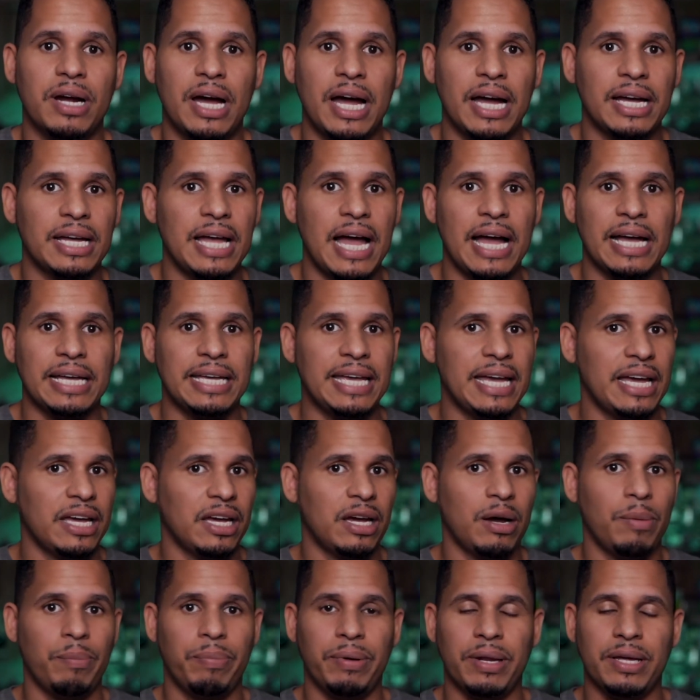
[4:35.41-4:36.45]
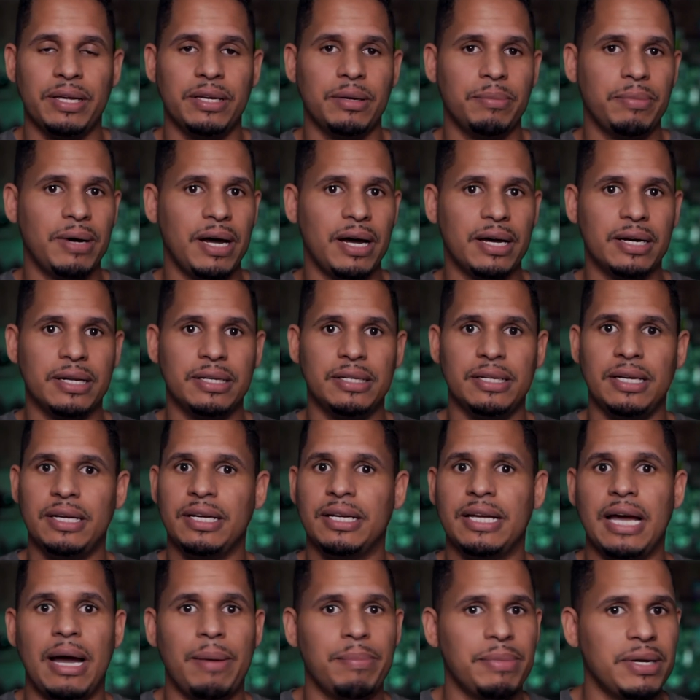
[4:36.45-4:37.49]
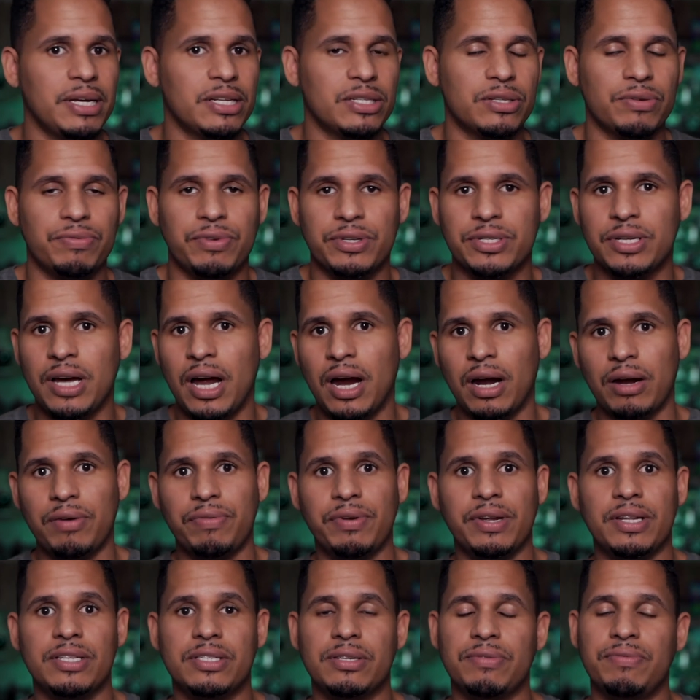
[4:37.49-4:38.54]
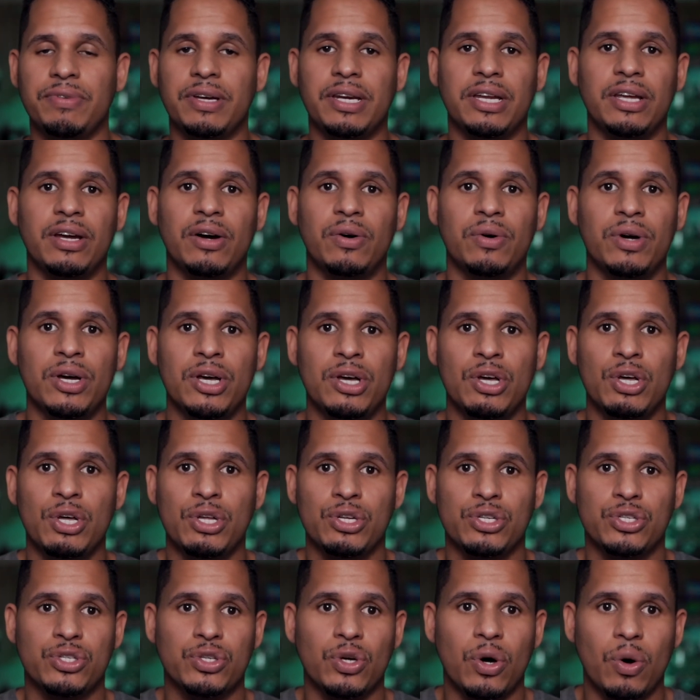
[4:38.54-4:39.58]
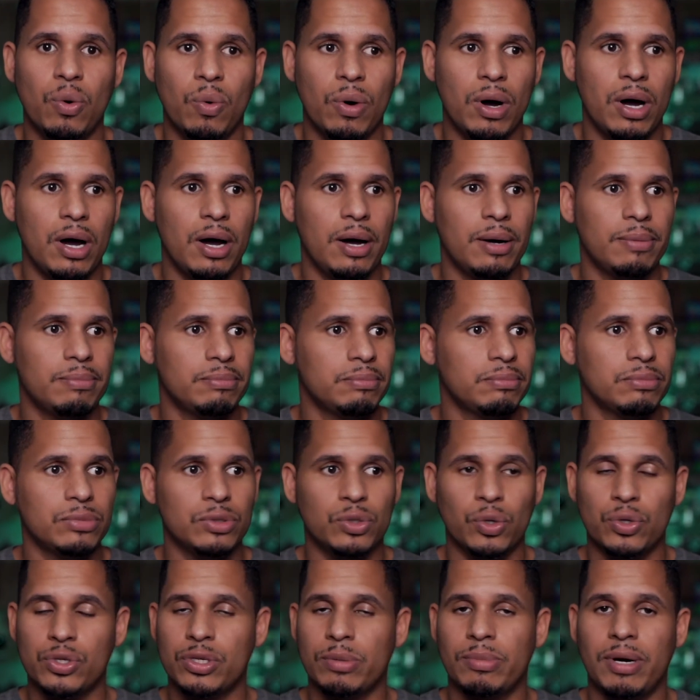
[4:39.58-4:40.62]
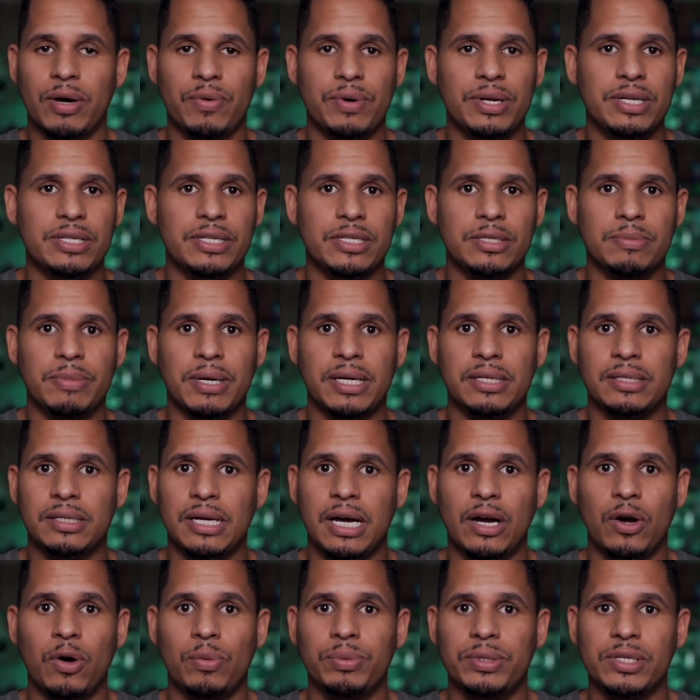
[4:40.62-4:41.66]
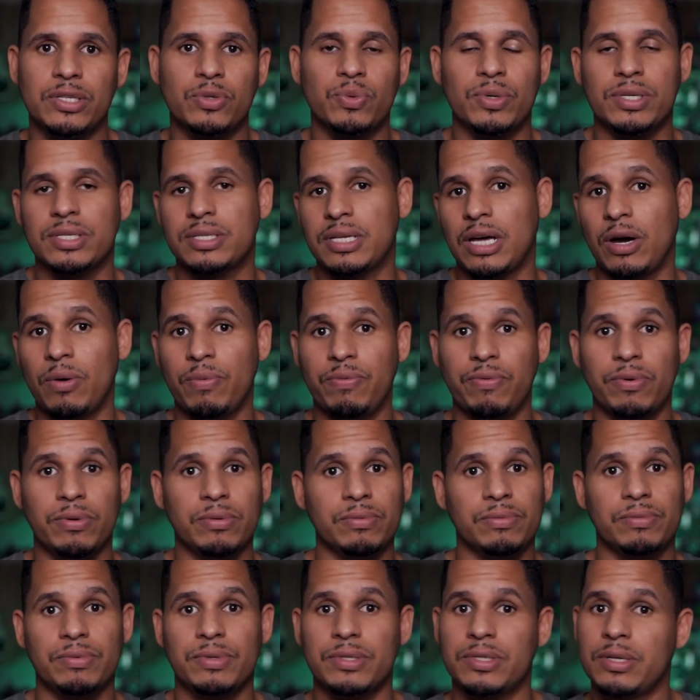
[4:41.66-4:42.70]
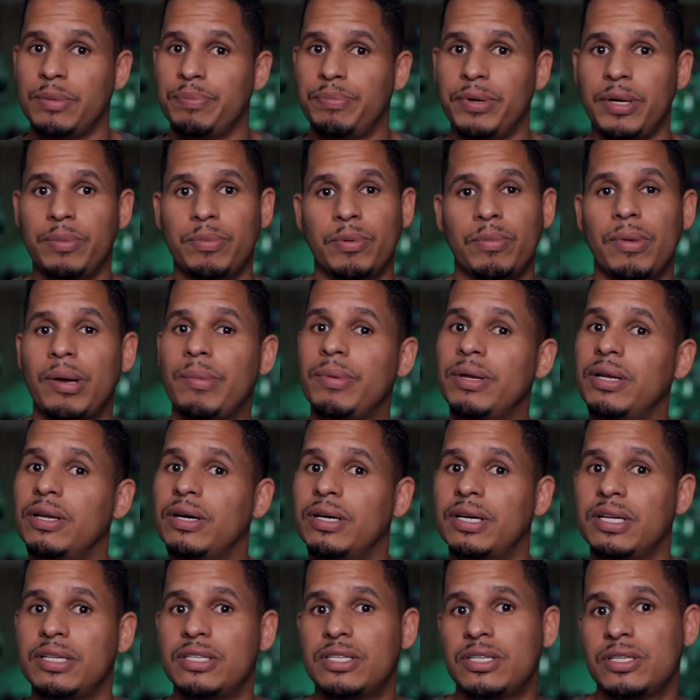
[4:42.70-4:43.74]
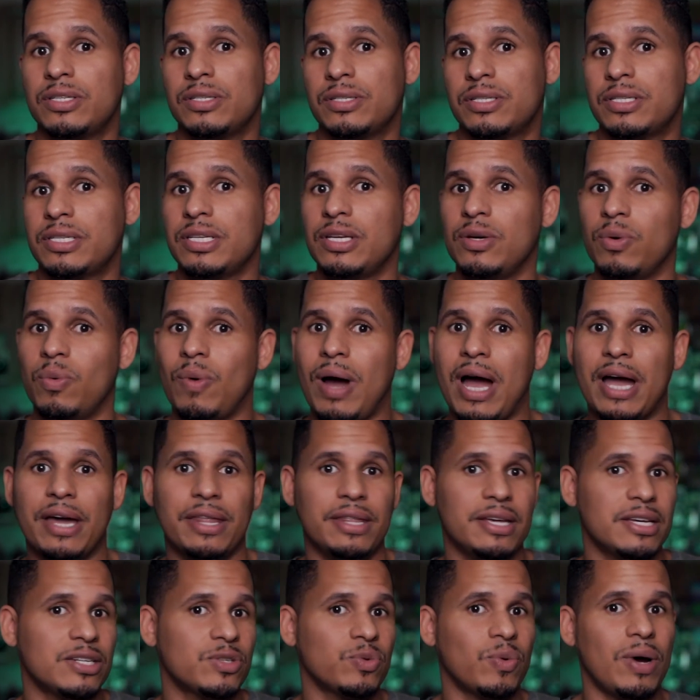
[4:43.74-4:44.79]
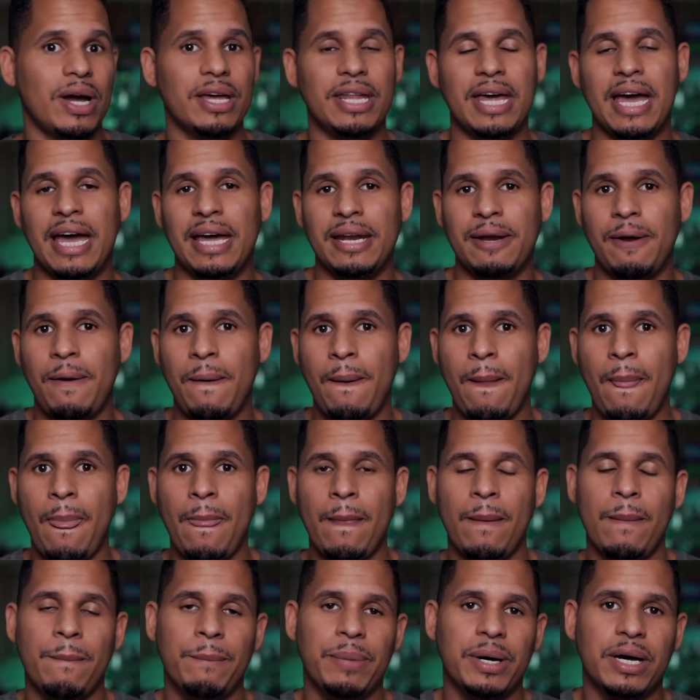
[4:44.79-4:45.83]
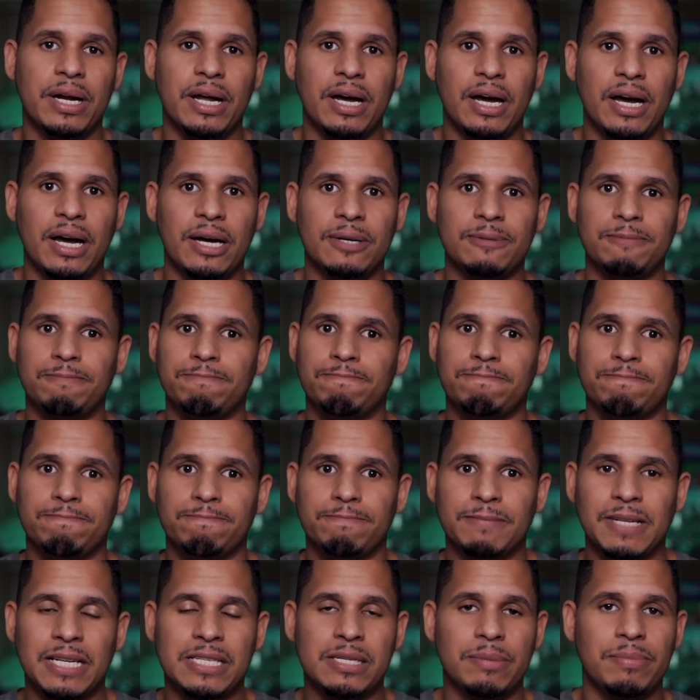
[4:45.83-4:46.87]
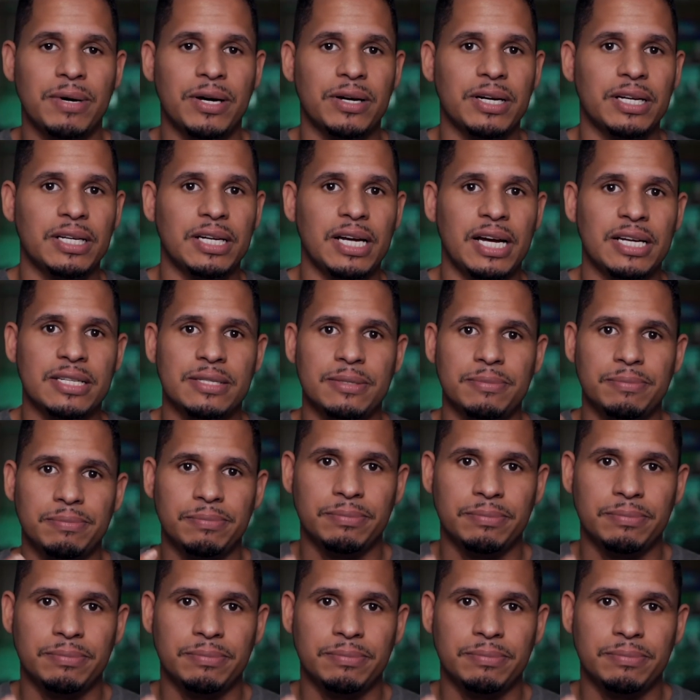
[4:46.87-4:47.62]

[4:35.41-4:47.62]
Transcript: I can't complain about it. It got me into photography, into video. So those are my reasons, man. I hope this was helpful. Some people may be looking to see why this, why that, but that's about it, guys.